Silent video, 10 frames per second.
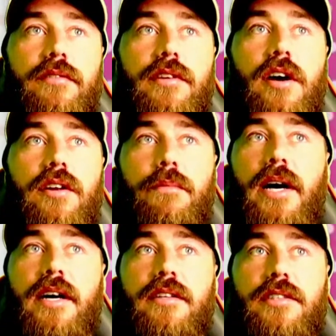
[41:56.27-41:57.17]
Calder
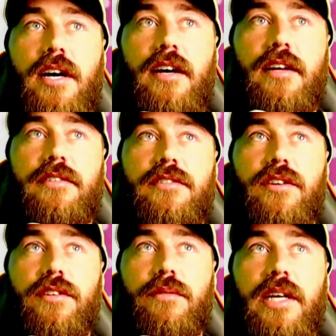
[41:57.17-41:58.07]
Park charged
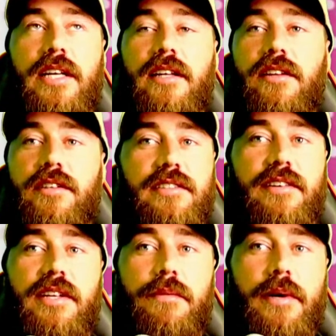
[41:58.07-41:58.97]
on the weekend like
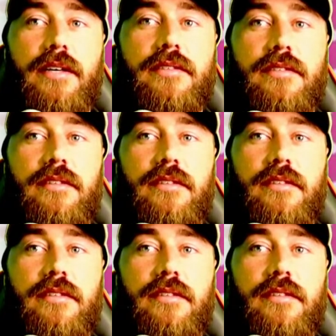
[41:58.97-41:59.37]
$70